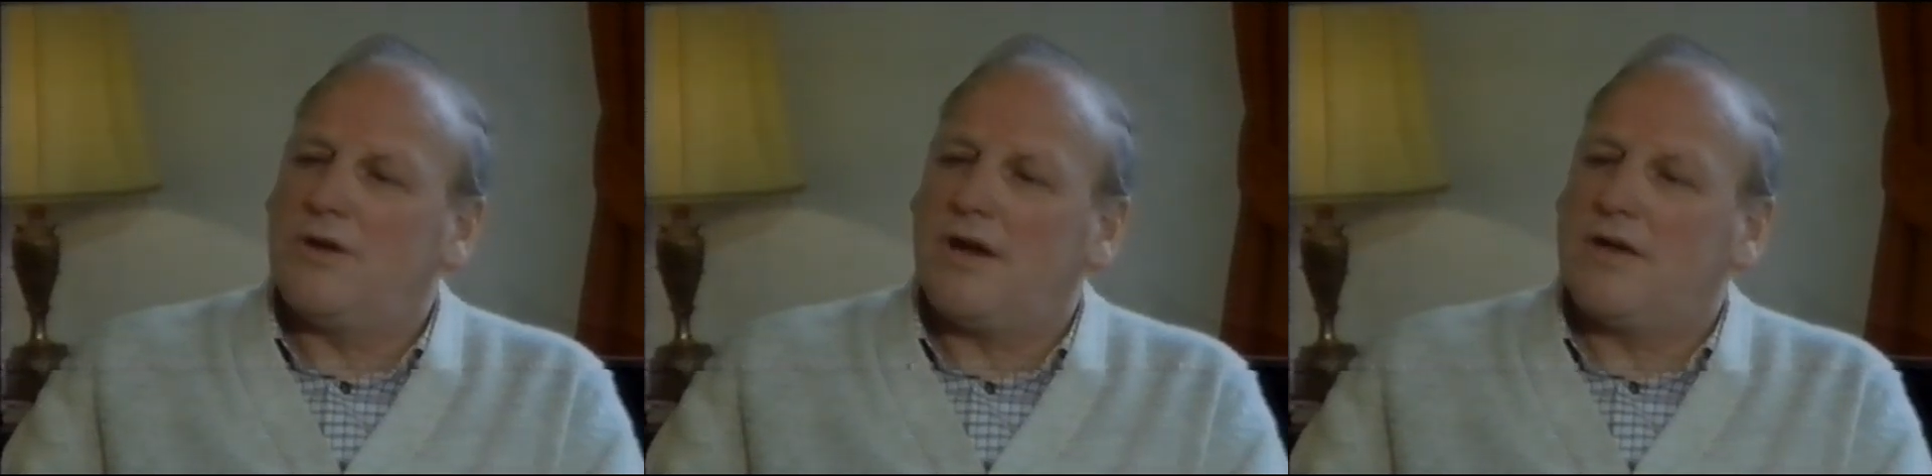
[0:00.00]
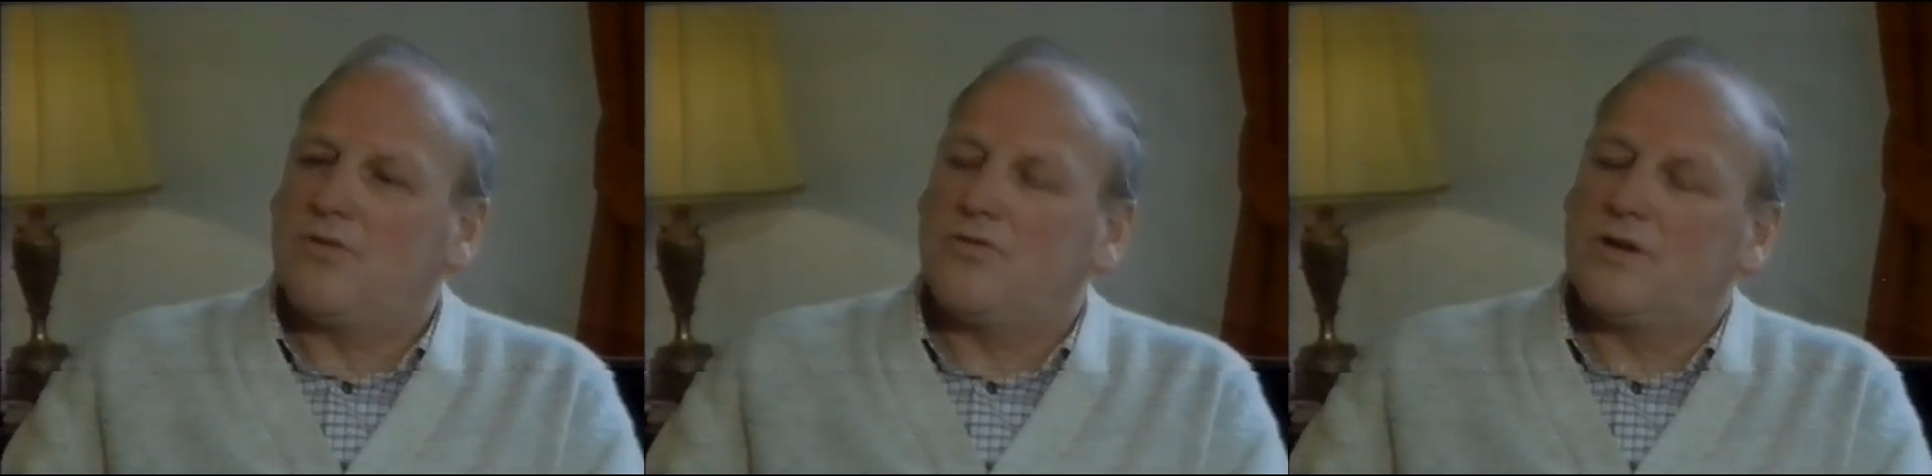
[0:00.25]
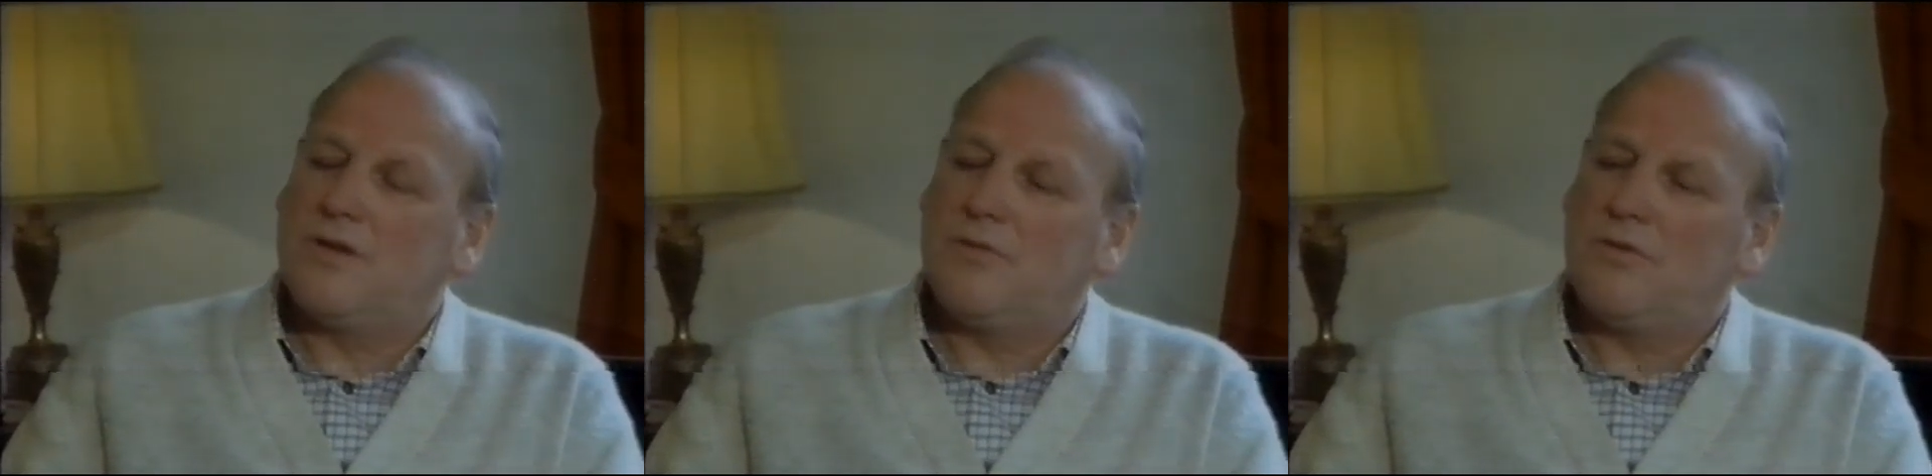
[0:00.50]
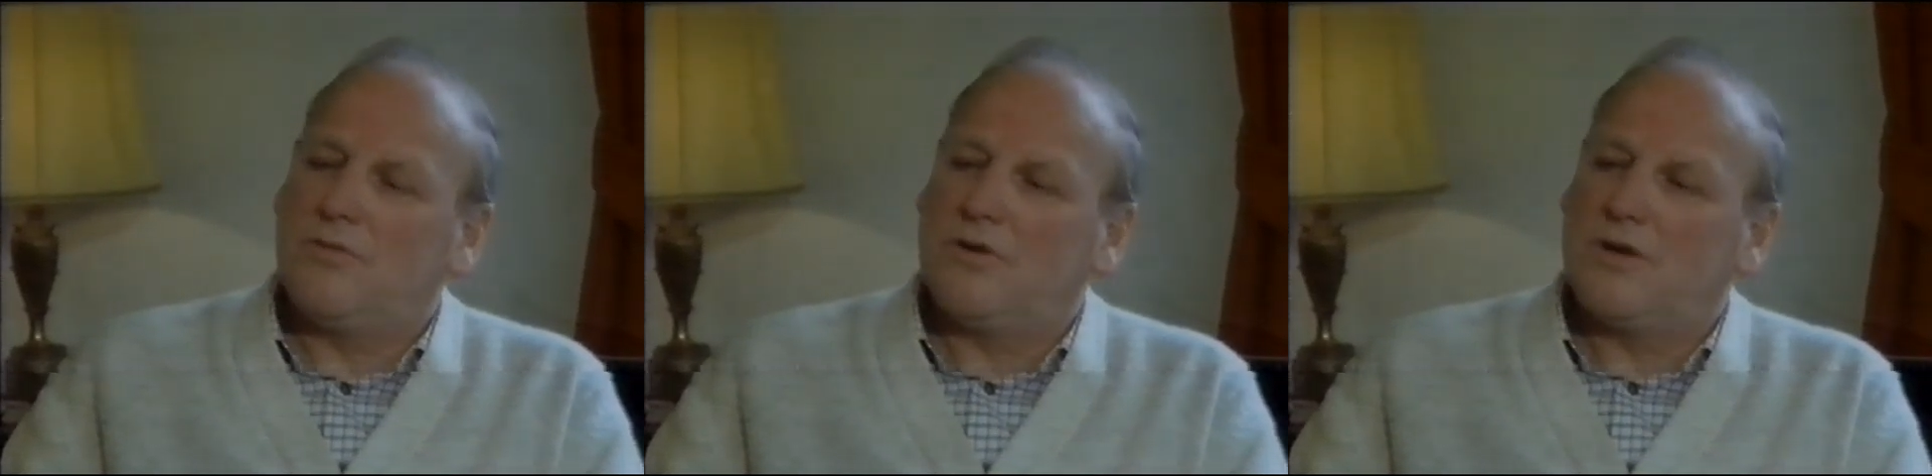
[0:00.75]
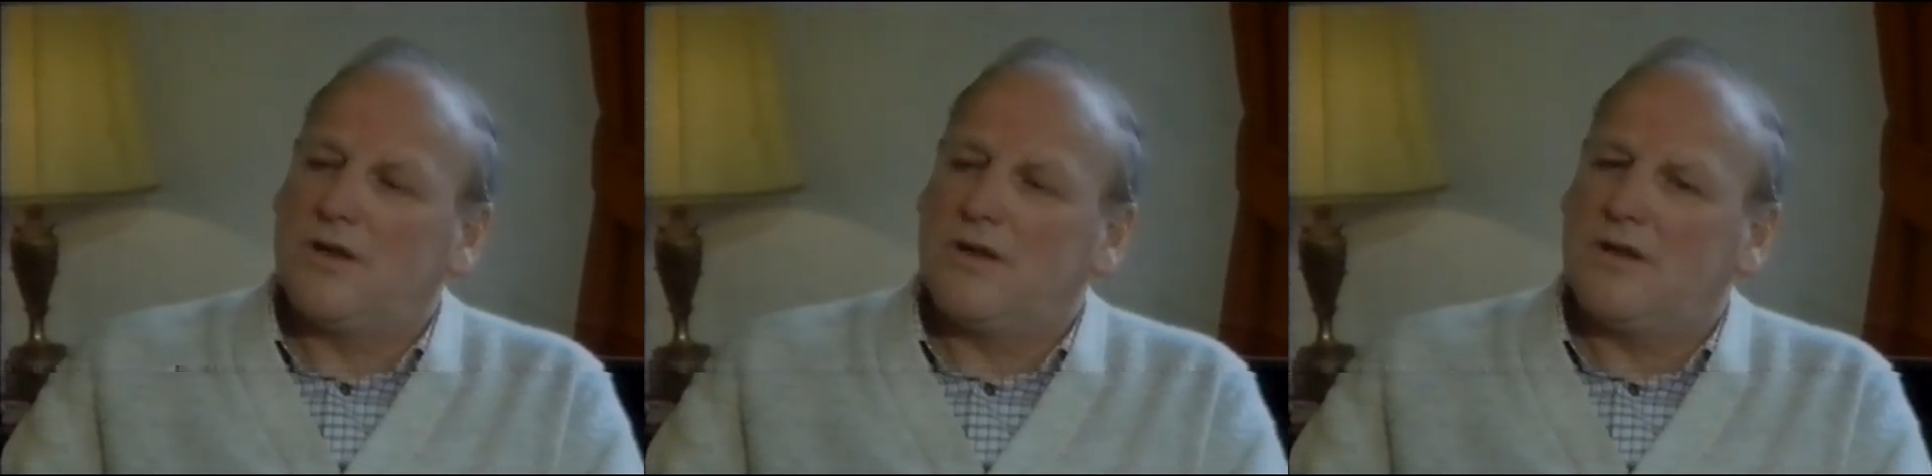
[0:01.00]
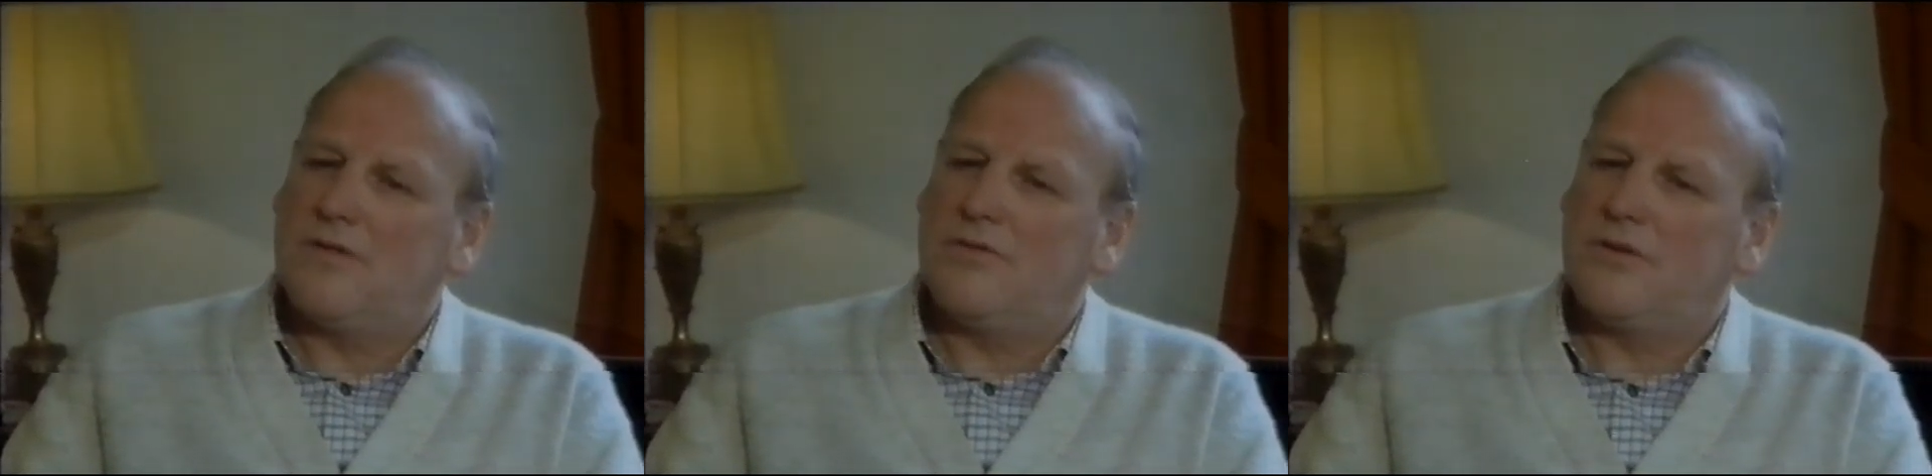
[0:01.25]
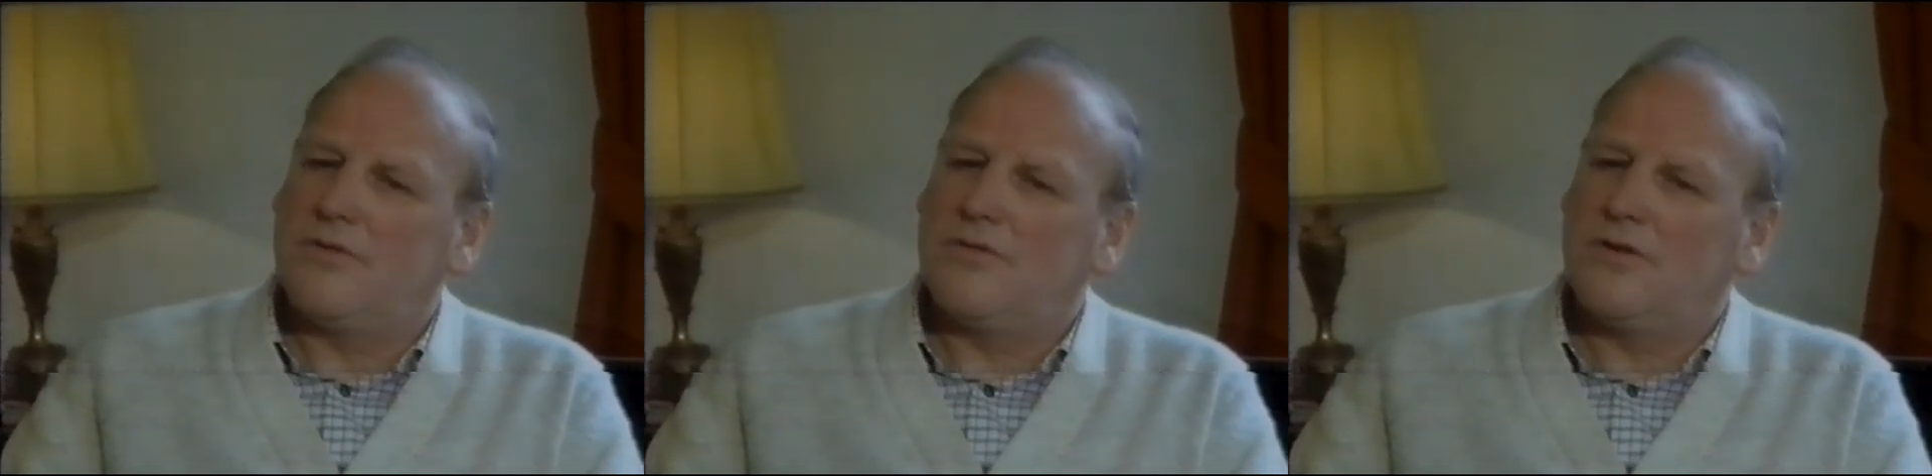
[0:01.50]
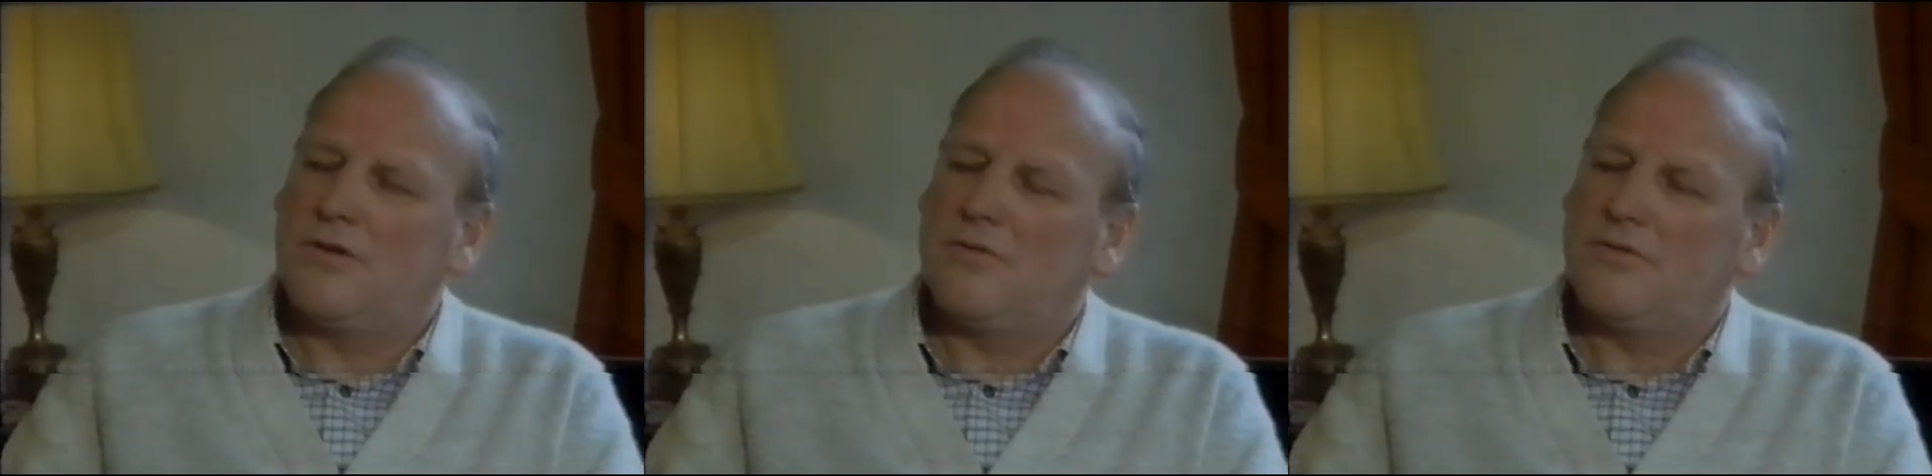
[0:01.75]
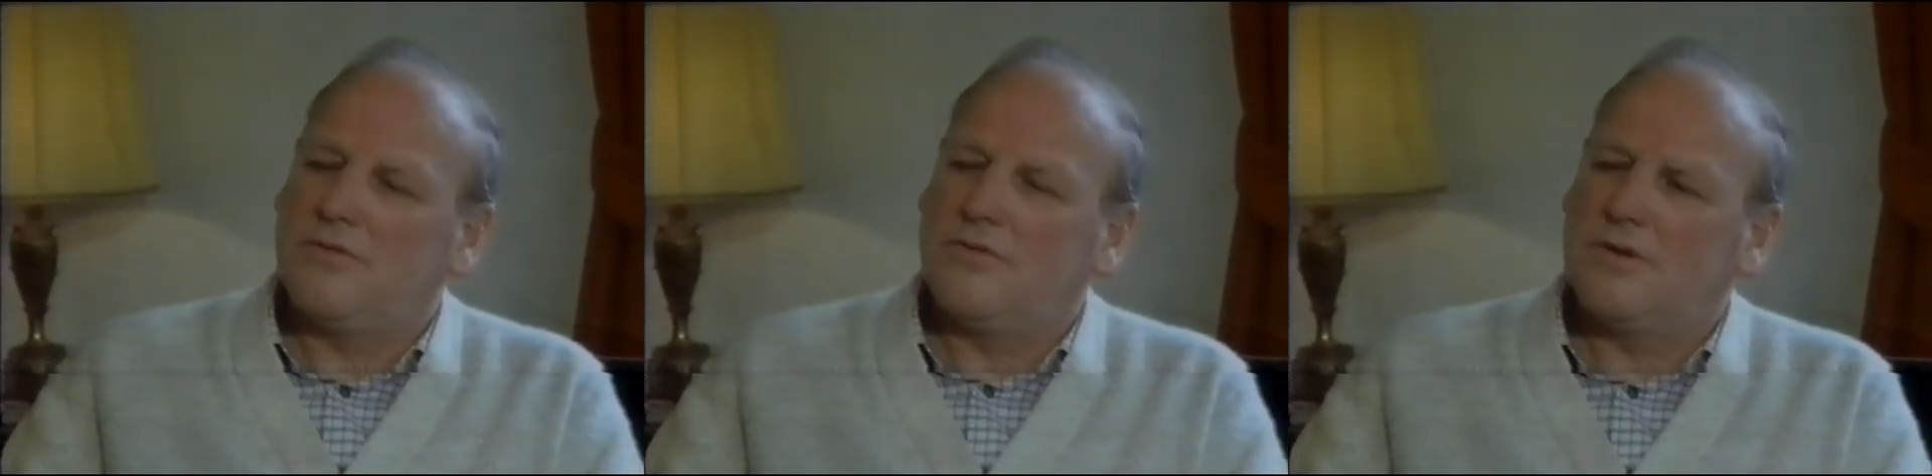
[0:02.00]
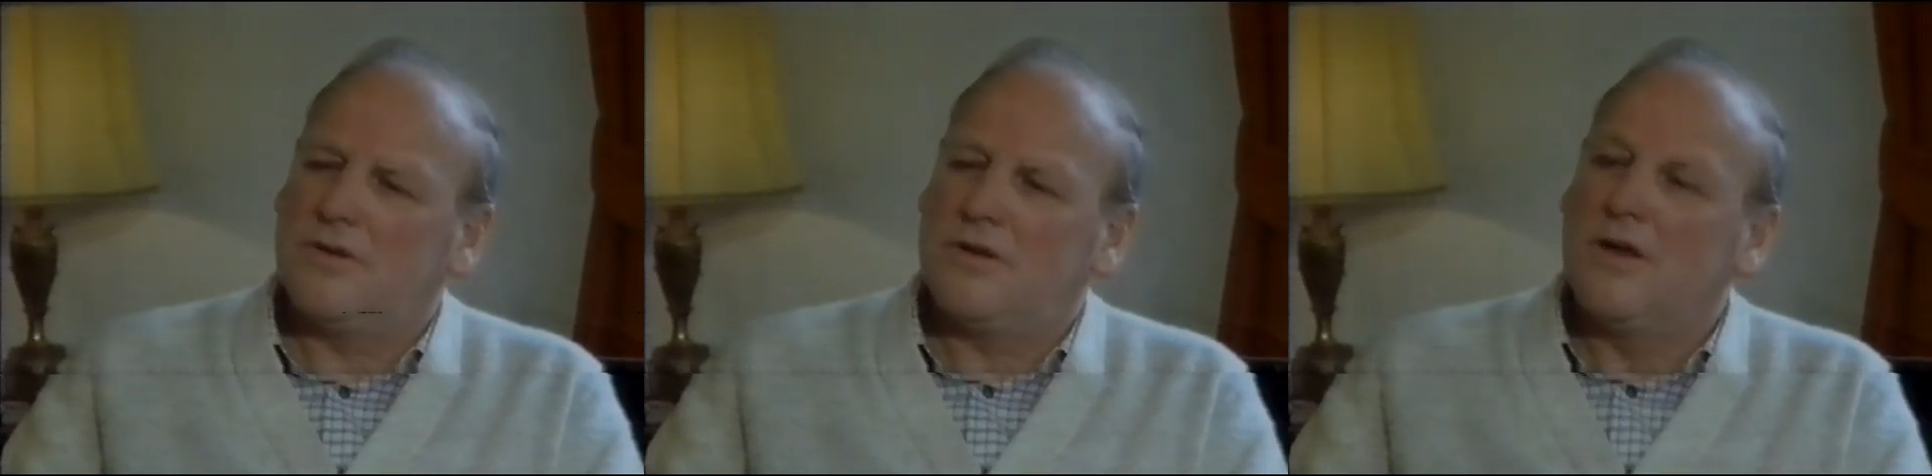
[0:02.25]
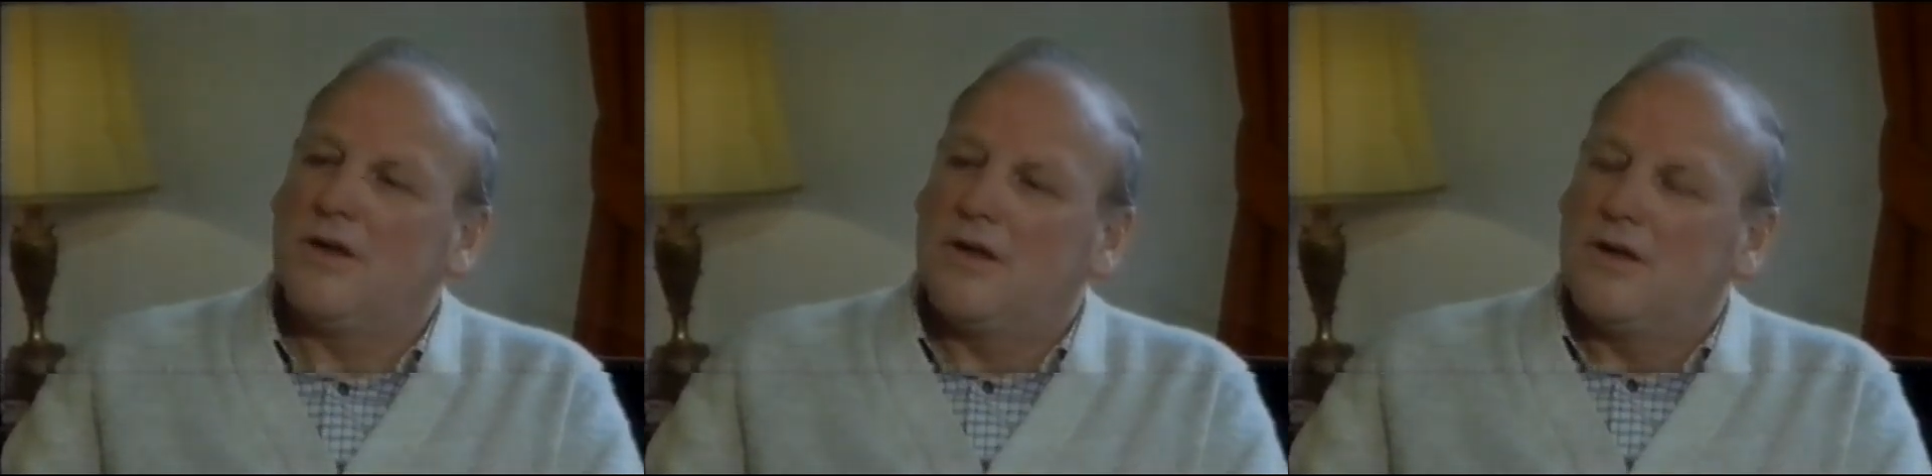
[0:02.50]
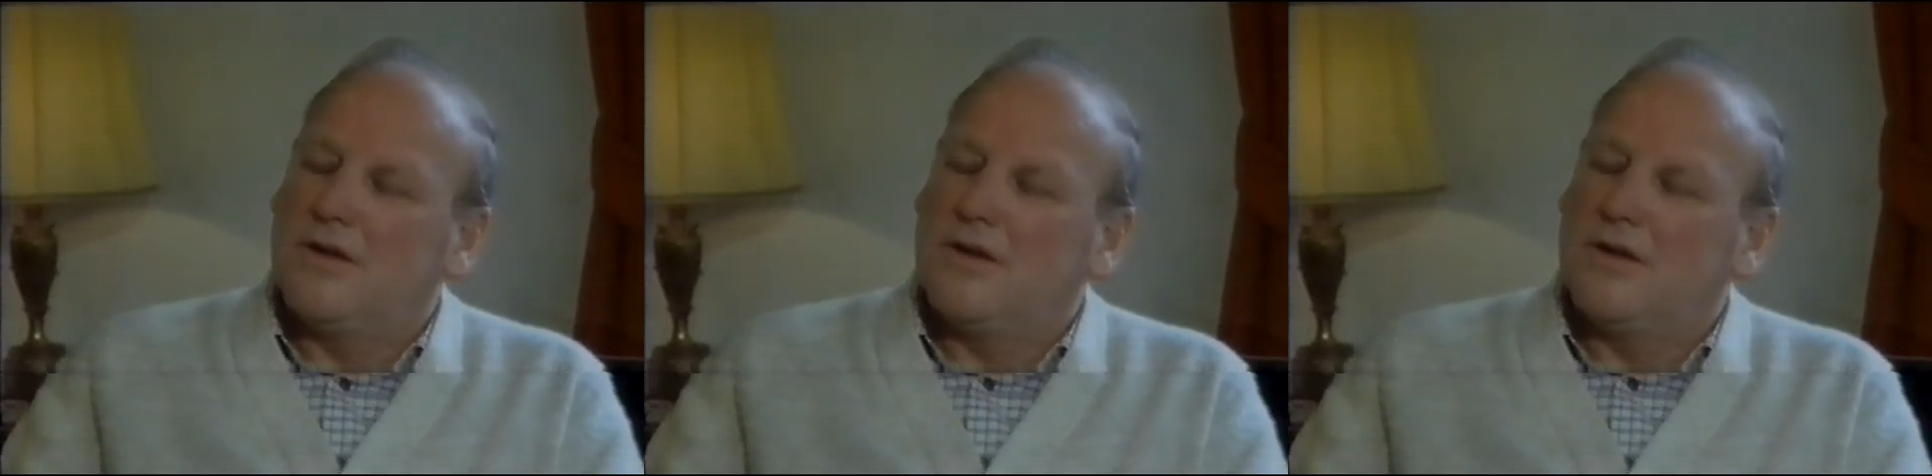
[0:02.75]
but I had already been working there for the firm of uh,